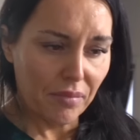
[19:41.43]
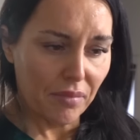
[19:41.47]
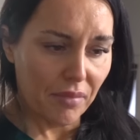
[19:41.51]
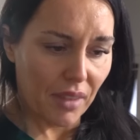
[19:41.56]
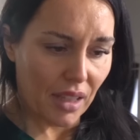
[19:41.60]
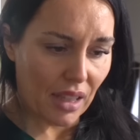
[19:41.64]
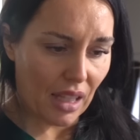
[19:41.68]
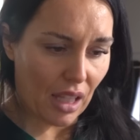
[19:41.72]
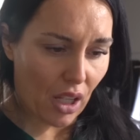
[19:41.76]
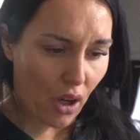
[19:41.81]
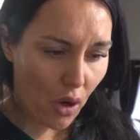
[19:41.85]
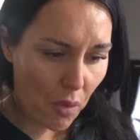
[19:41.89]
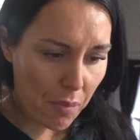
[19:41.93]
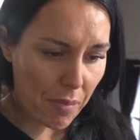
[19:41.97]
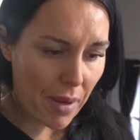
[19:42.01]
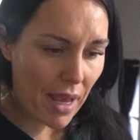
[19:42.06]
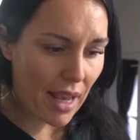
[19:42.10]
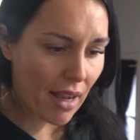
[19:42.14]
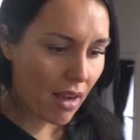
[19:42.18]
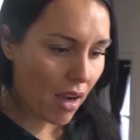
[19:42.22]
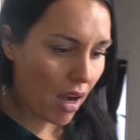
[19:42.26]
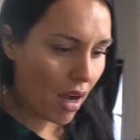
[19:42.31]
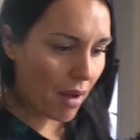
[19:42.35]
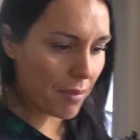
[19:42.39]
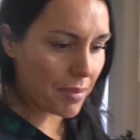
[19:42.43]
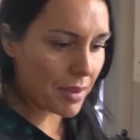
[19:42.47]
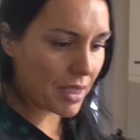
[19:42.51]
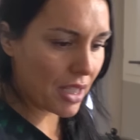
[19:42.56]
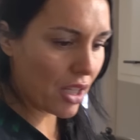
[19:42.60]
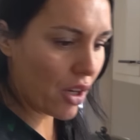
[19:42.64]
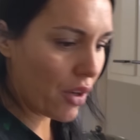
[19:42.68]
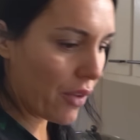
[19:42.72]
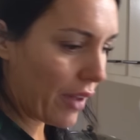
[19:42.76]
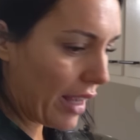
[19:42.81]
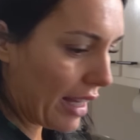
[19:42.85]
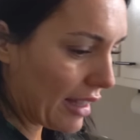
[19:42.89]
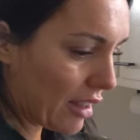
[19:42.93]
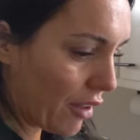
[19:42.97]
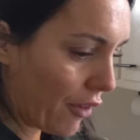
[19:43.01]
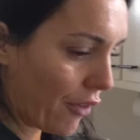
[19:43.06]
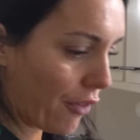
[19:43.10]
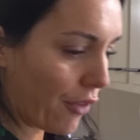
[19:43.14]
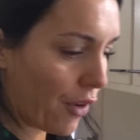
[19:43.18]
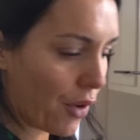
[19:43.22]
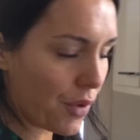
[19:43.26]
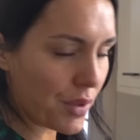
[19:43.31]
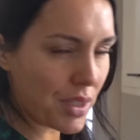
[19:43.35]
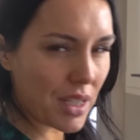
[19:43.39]
little pickups, you know, like the
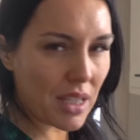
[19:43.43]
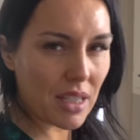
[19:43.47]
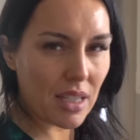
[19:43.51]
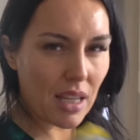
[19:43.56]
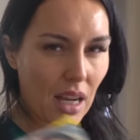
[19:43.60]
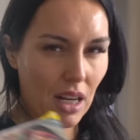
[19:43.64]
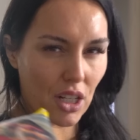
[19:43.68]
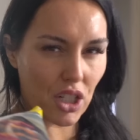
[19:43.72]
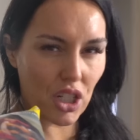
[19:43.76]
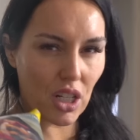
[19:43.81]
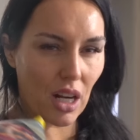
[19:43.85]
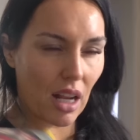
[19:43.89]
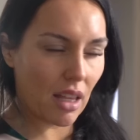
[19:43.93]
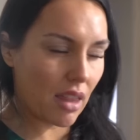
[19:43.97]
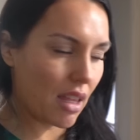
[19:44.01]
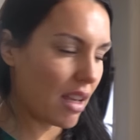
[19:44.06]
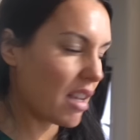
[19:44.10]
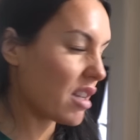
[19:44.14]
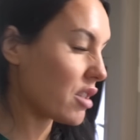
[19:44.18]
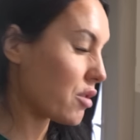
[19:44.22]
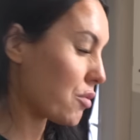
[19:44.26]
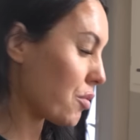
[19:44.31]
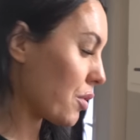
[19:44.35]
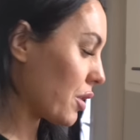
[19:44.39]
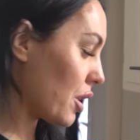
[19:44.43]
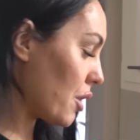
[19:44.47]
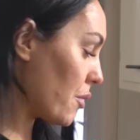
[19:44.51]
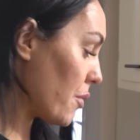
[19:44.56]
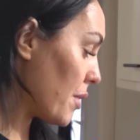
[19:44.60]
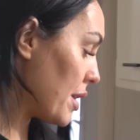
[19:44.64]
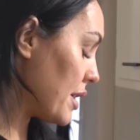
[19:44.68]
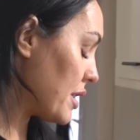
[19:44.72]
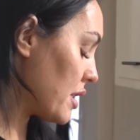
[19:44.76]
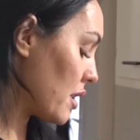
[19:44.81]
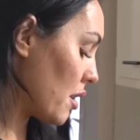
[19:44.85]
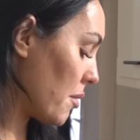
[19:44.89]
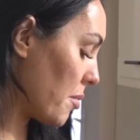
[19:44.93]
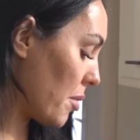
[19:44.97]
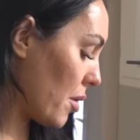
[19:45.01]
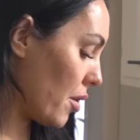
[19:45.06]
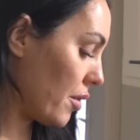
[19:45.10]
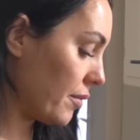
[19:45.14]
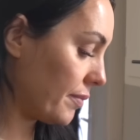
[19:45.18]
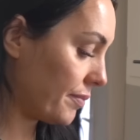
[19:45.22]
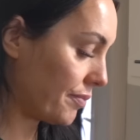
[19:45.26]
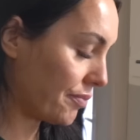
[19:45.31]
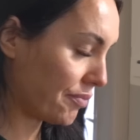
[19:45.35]
frozen section I think is really reasonable.